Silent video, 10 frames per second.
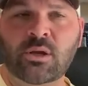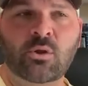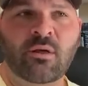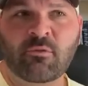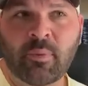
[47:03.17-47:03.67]

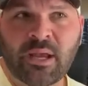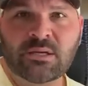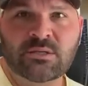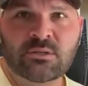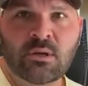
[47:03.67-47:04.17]
You'll have a
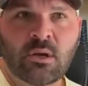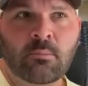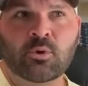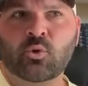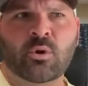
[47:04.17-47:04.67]
base,
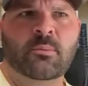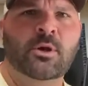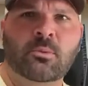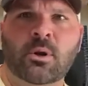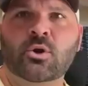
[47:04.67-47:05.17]
but you really
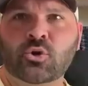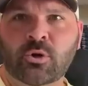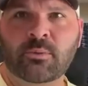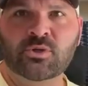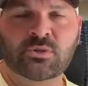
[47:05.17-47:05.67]
make your money on your
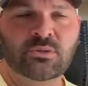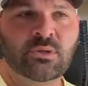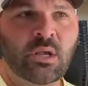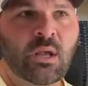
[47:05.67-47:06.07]
commissions.